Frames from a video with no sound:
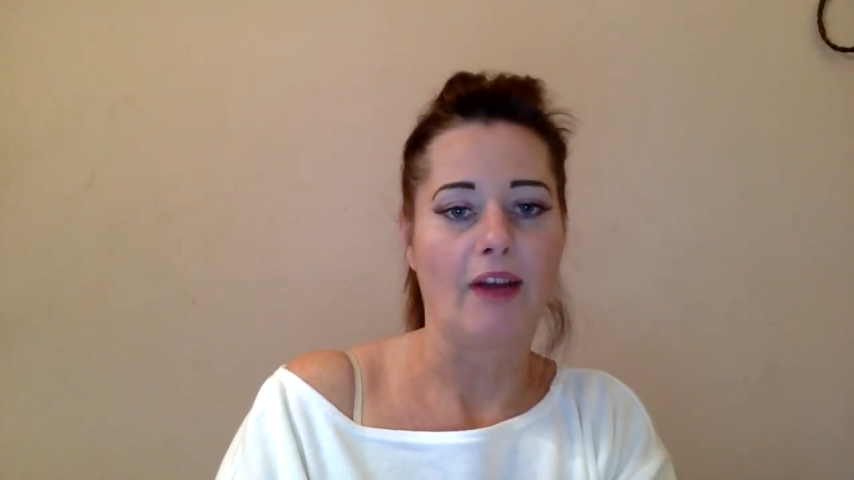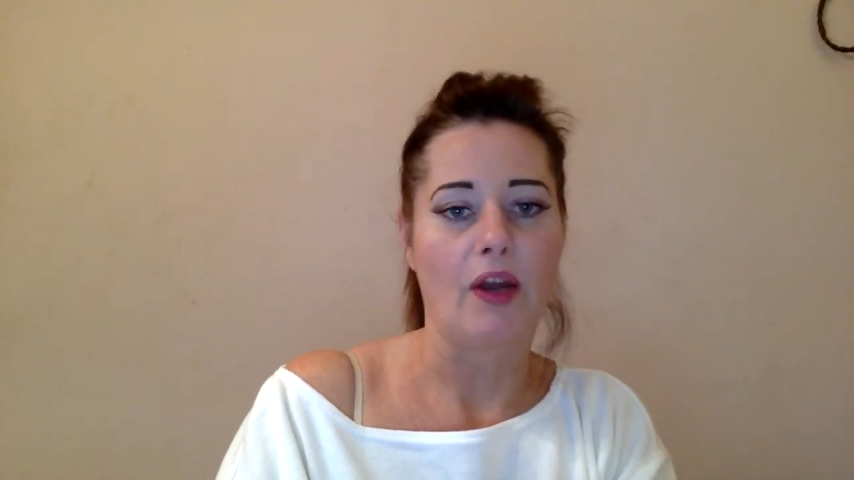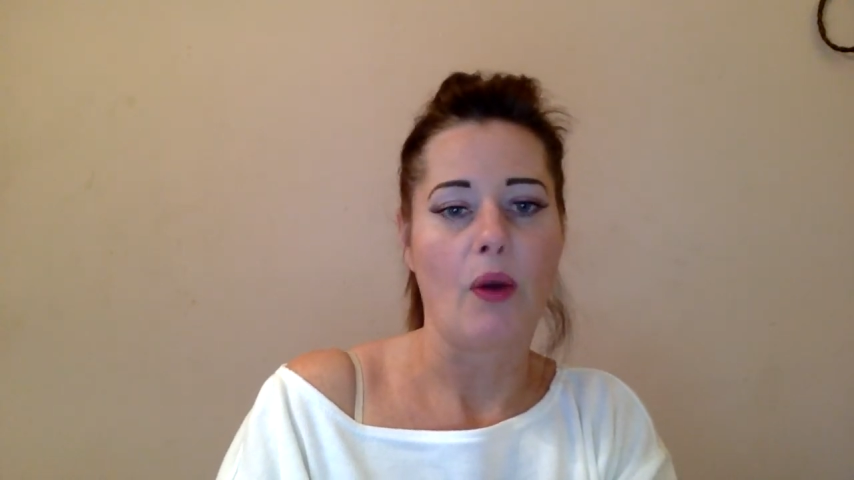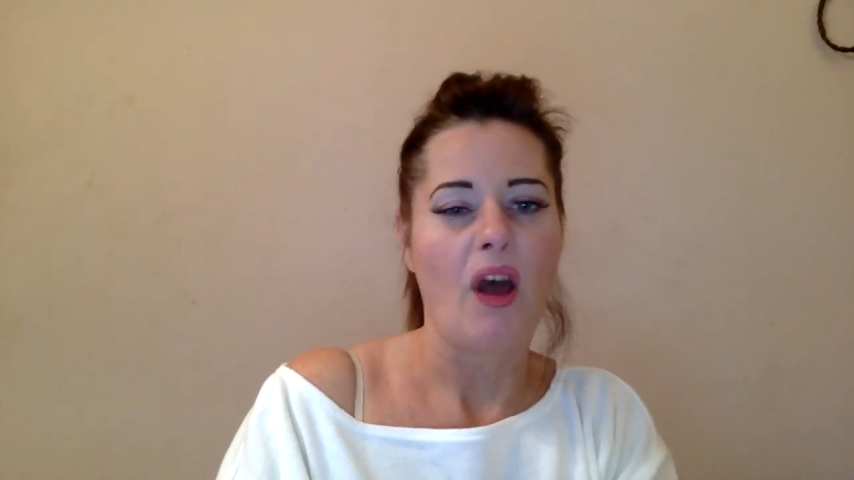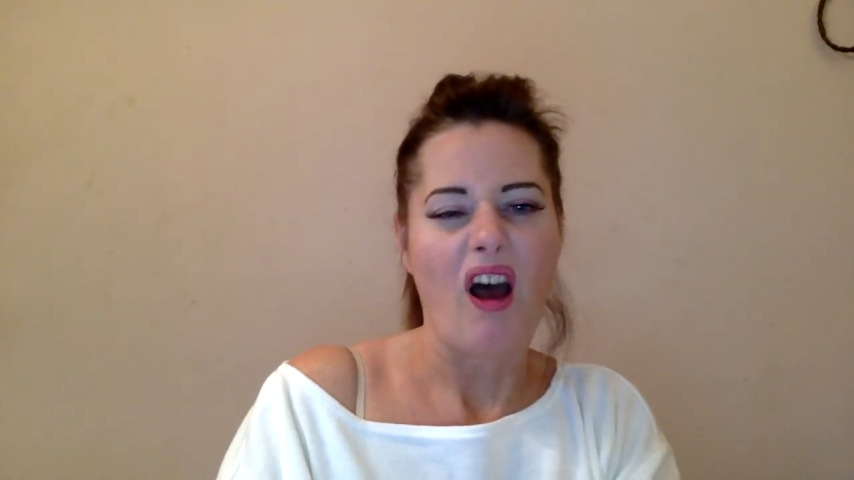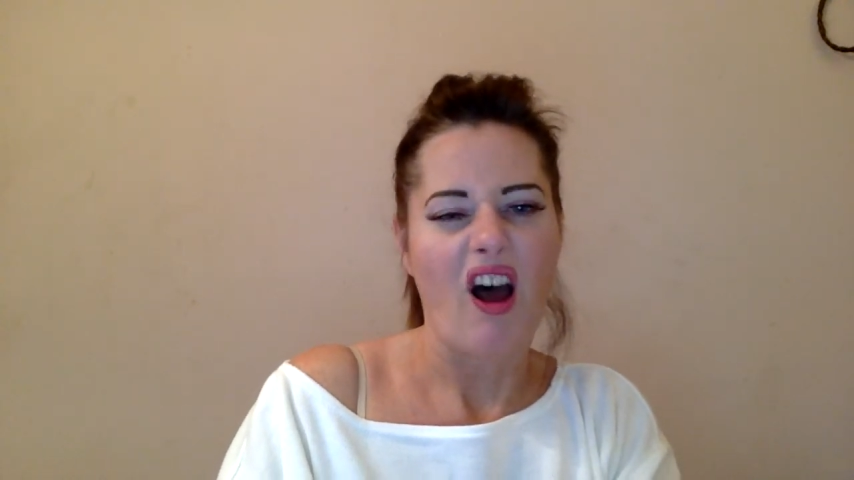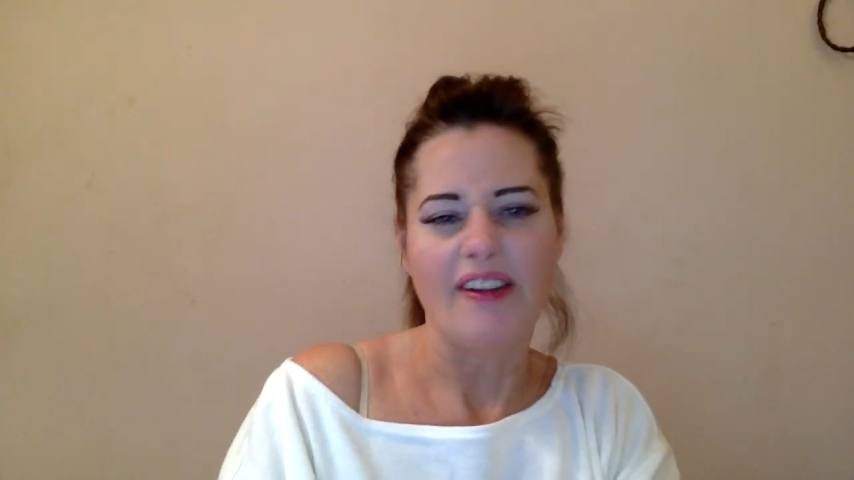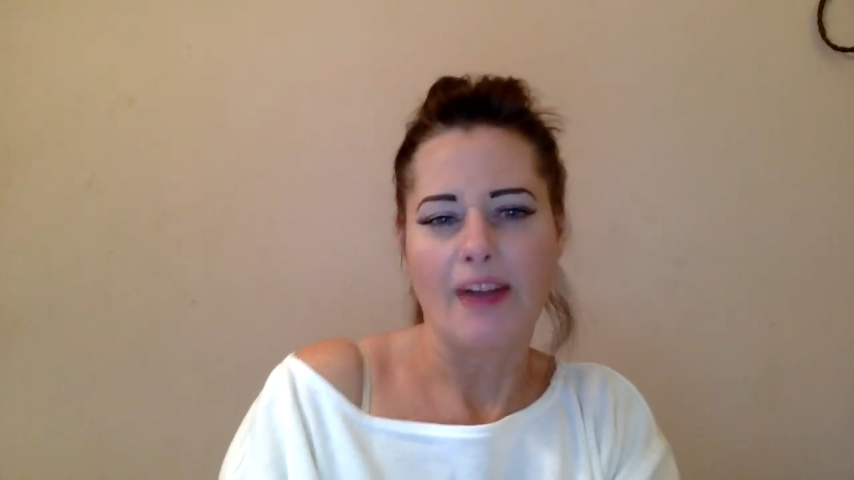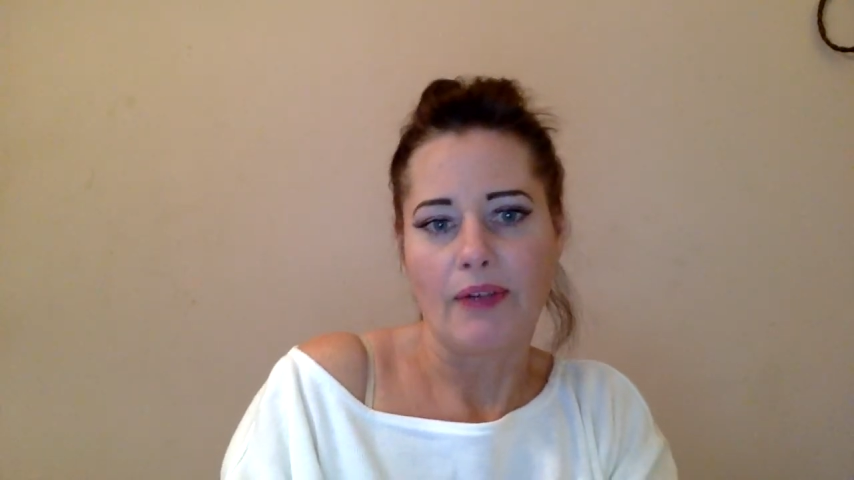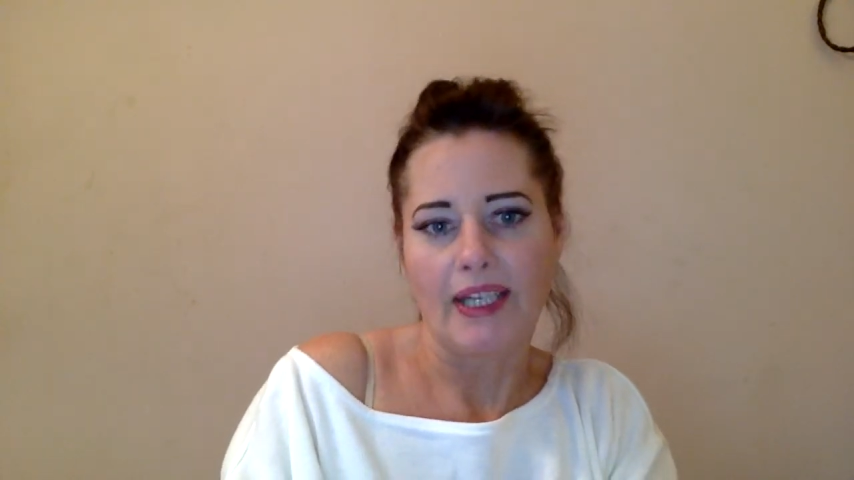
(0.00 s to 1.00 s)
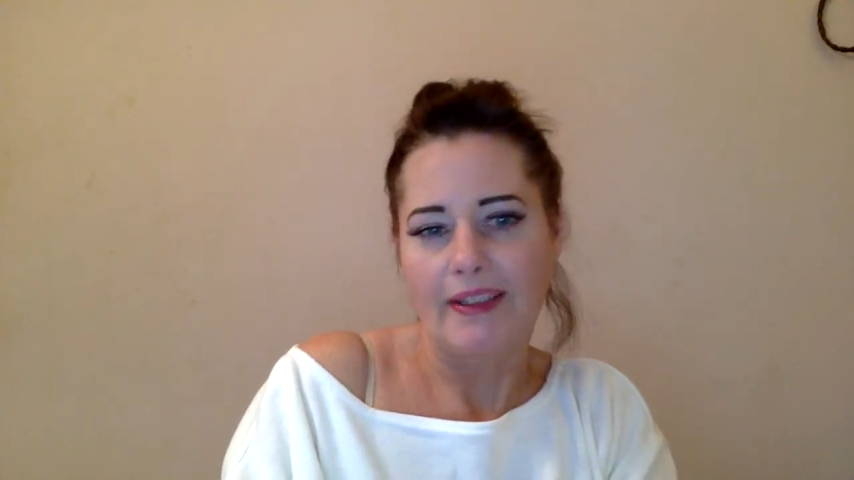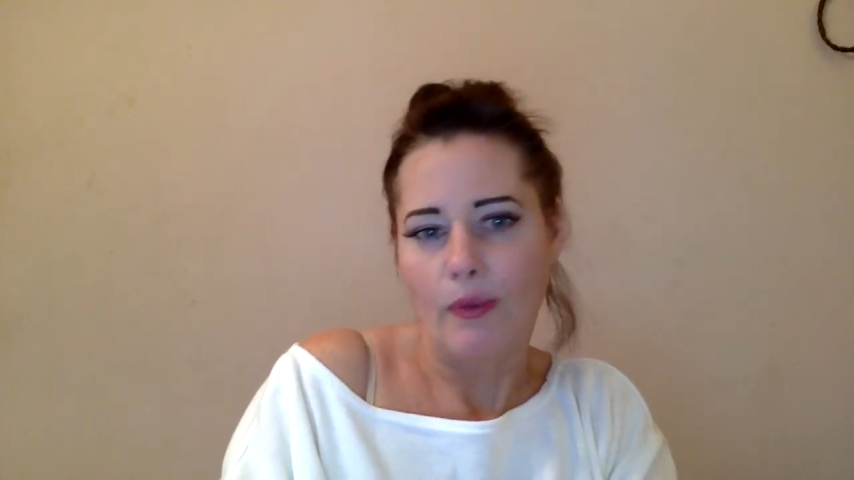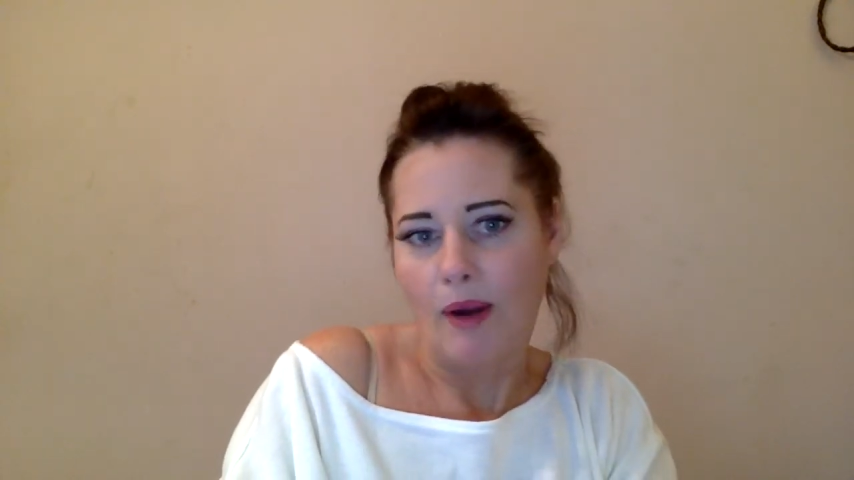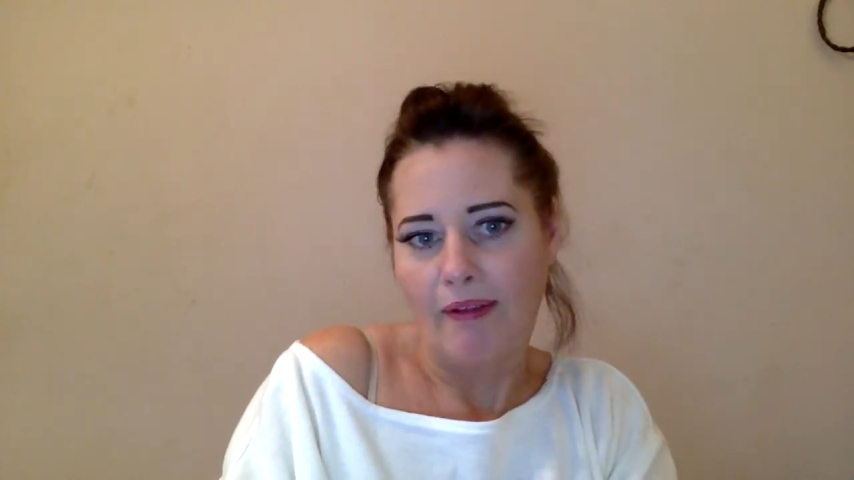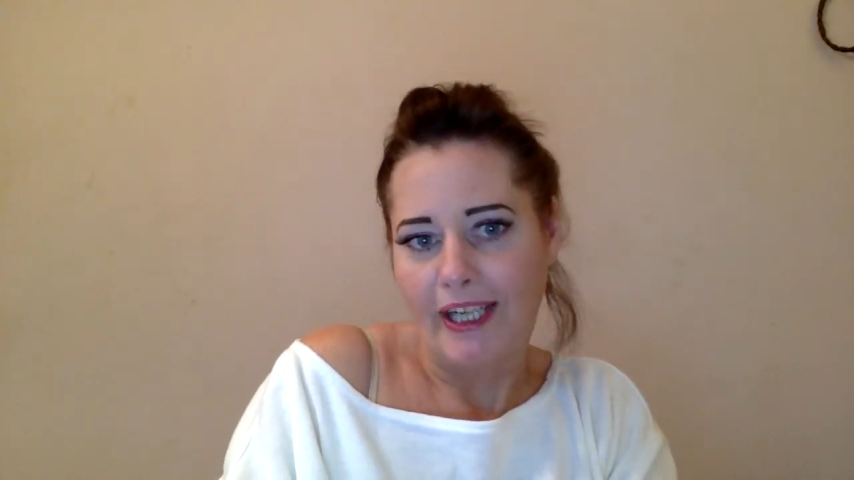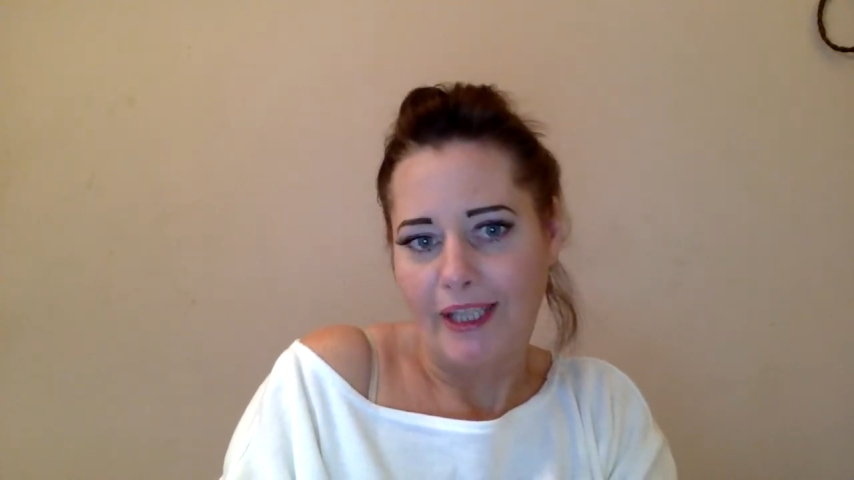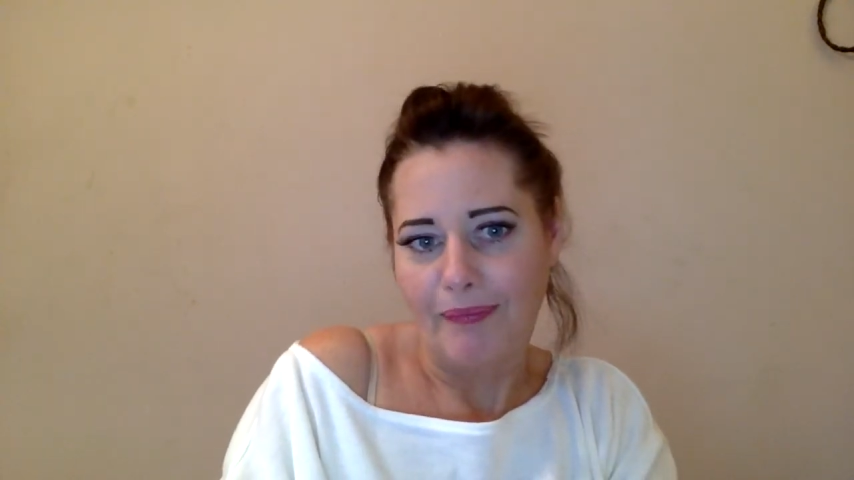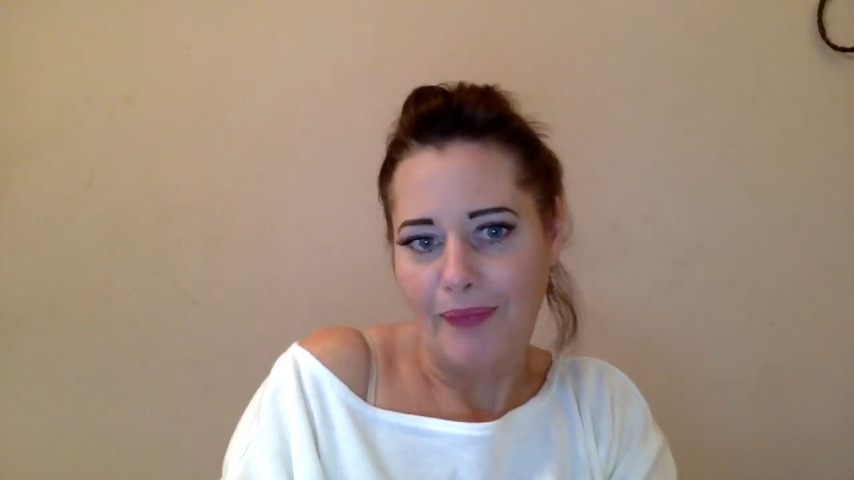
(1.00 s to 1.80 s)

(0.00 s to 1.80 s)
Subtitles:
So I don't need to worry.